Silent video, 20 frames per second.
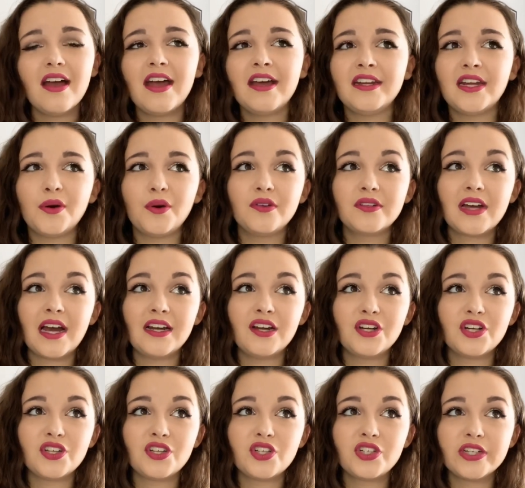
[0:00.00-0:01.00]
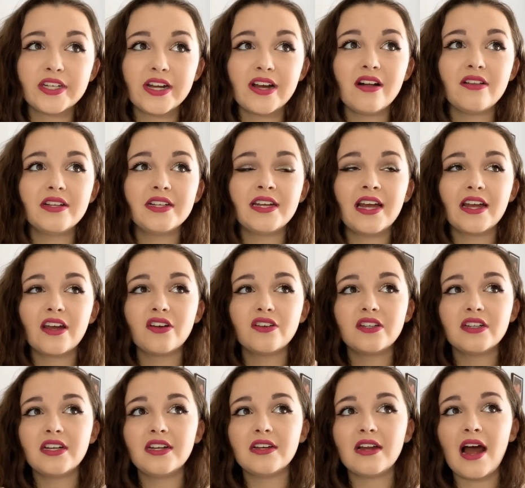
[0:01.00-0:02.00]
and I was kind of just chill and I got
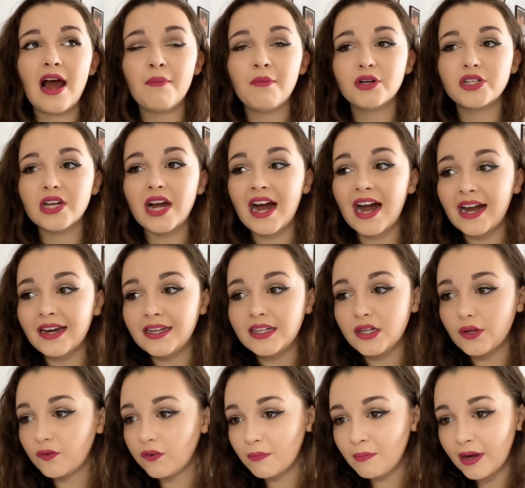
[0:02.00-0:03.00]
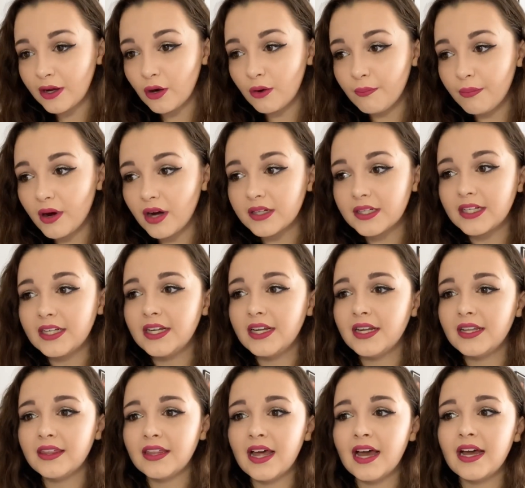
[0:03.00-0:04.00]
to eat how much I needed for my own body
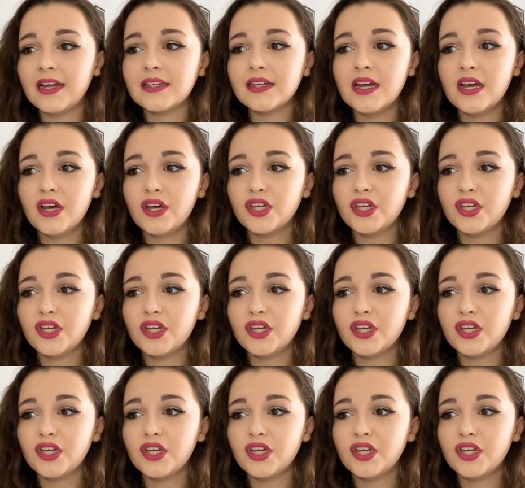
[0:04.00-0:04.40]
and that,